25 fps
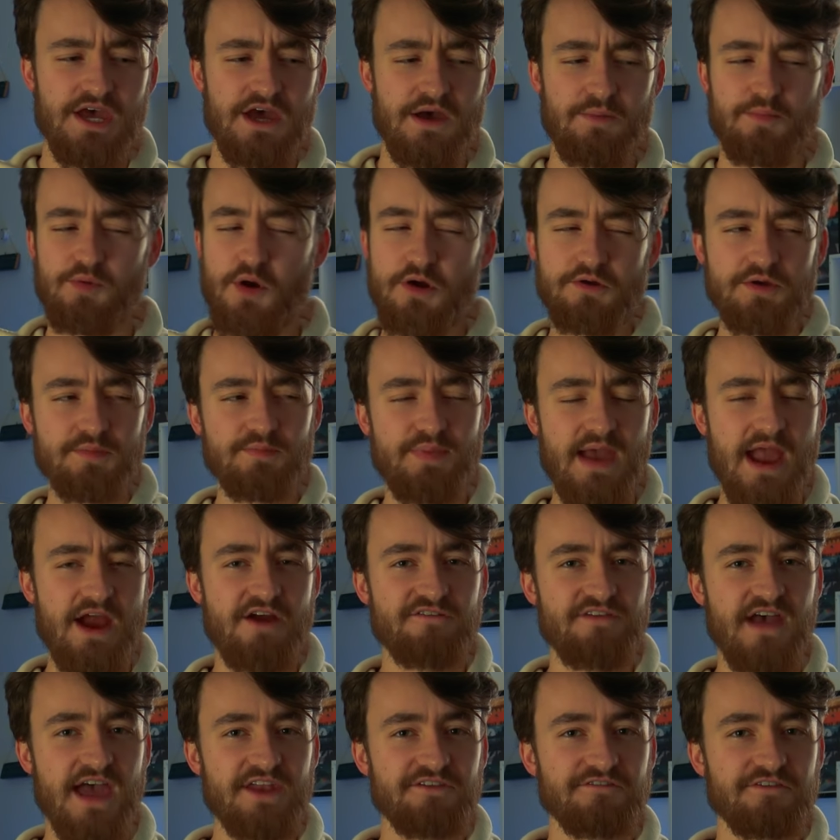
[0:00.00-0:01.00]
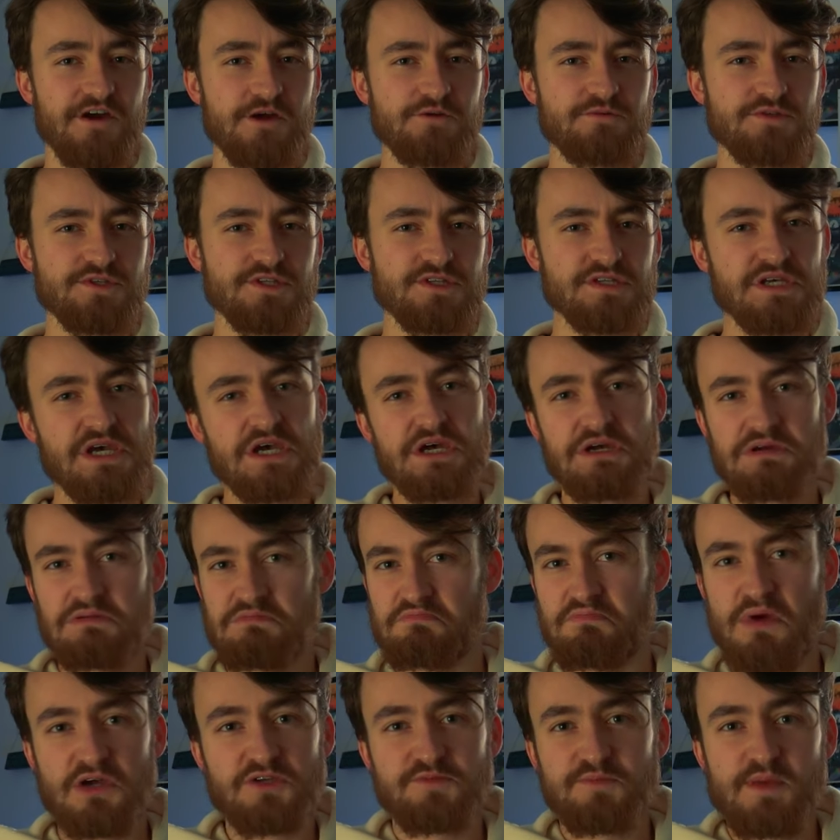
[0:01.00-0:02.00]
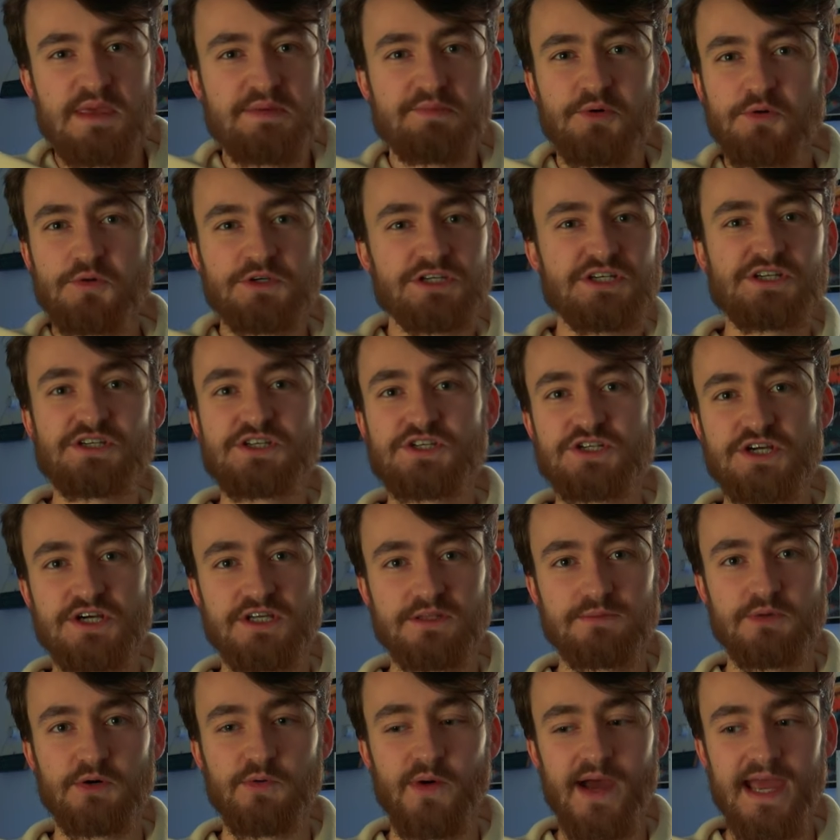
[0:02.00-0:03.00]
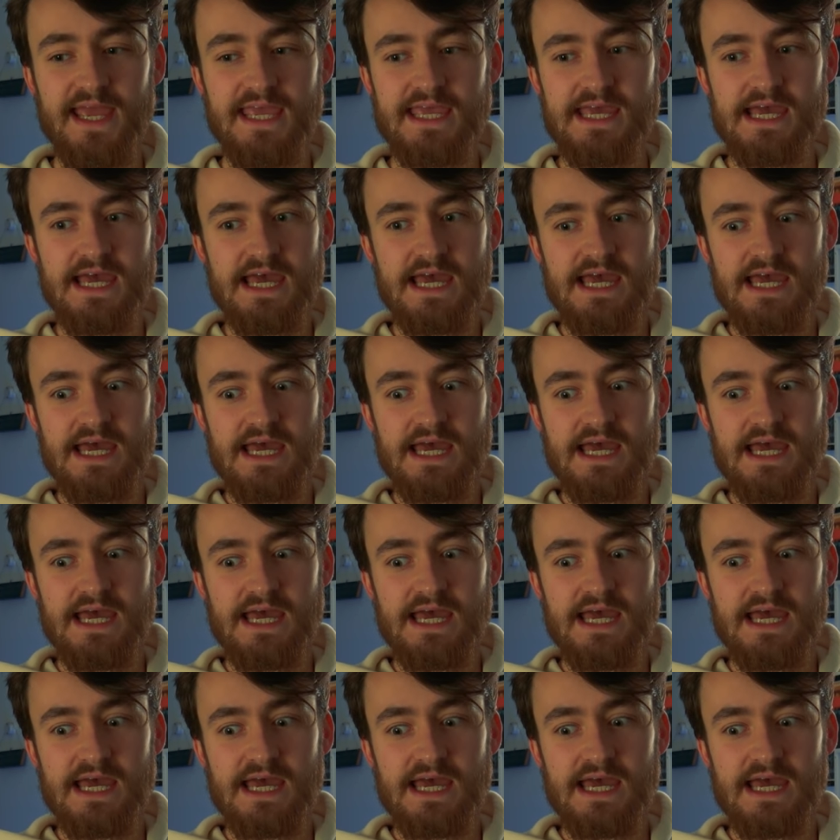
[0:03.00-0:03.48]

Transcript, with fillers: A broken pair of headphones, most people would just chuck them away,